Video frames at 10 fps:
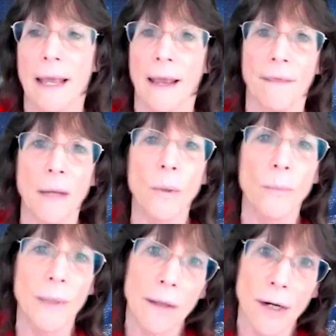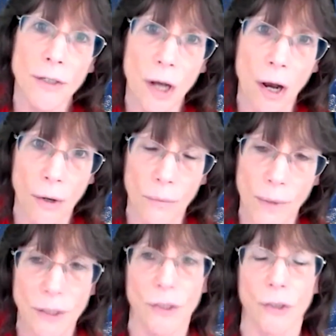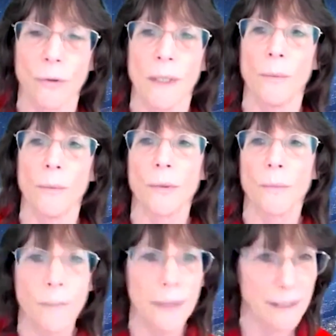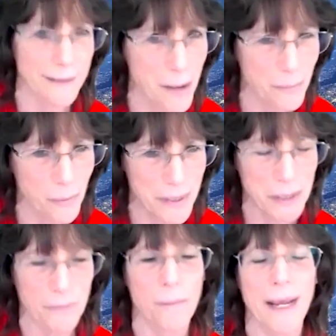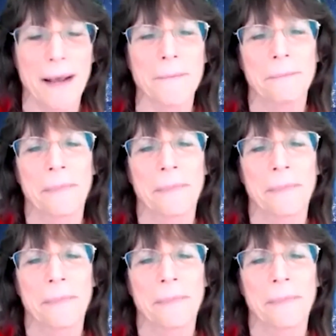And then when we launch our registry, which will be in a couple of weeks from now,